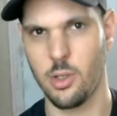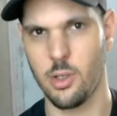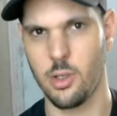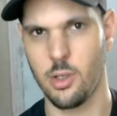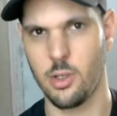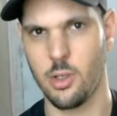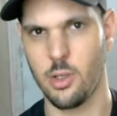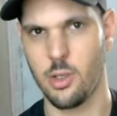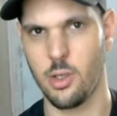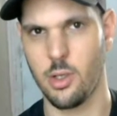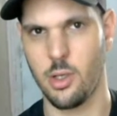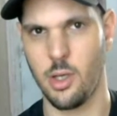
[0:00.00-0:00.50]

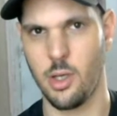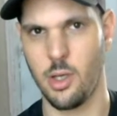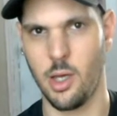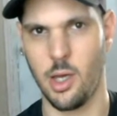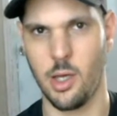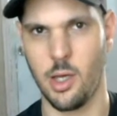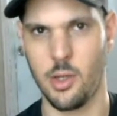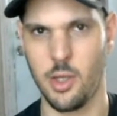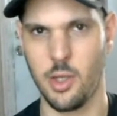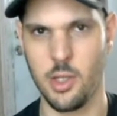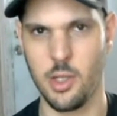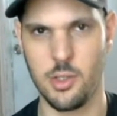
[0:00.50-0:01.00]
And they
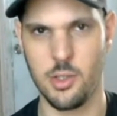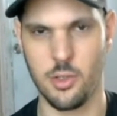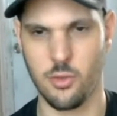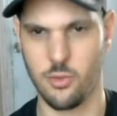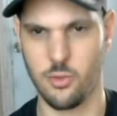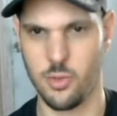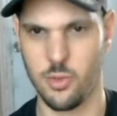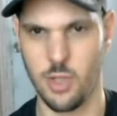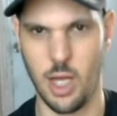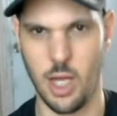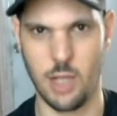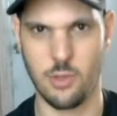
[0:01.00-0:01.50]
just
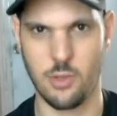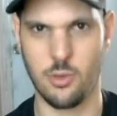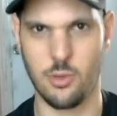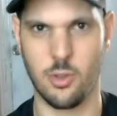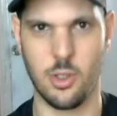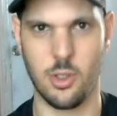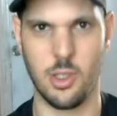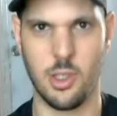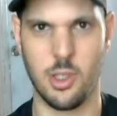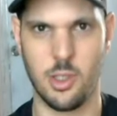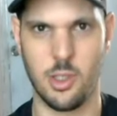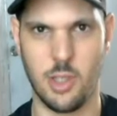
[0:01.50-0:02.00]
naturally
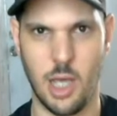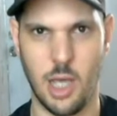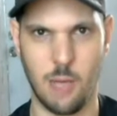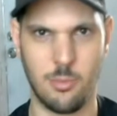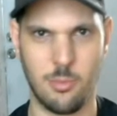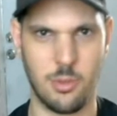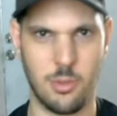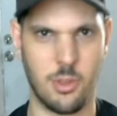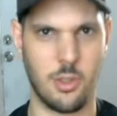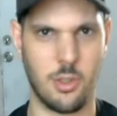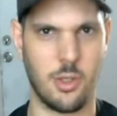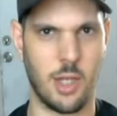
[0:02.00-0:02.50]
adapted to
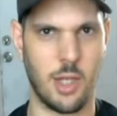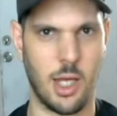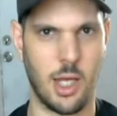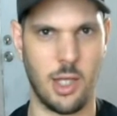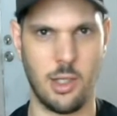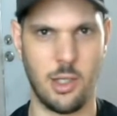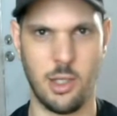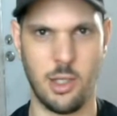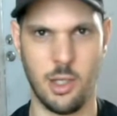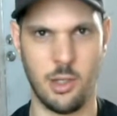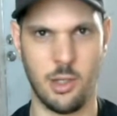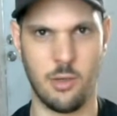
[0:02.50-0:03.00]
that
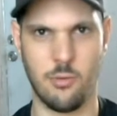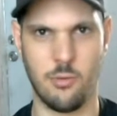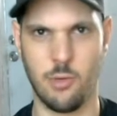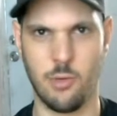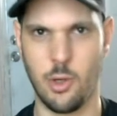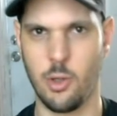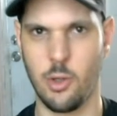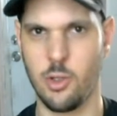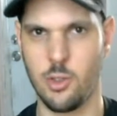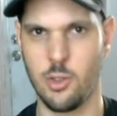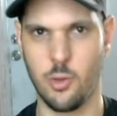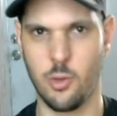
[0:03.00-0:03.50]
in a very
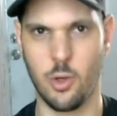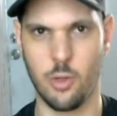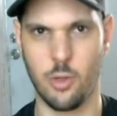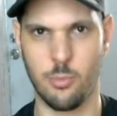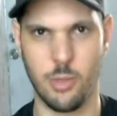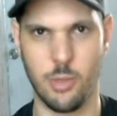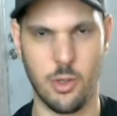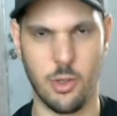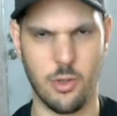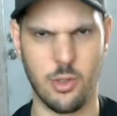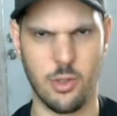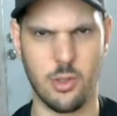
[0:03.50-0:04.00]
short period
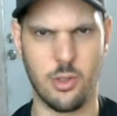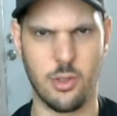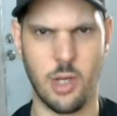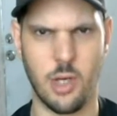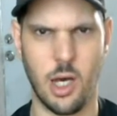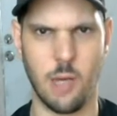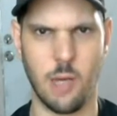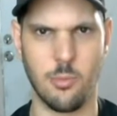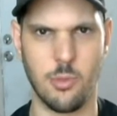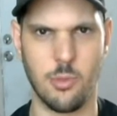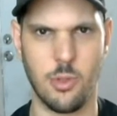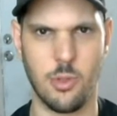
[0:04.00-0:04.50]
of time
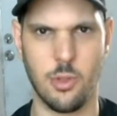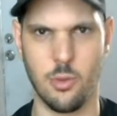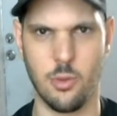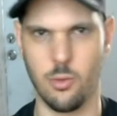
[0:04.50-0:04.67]
too,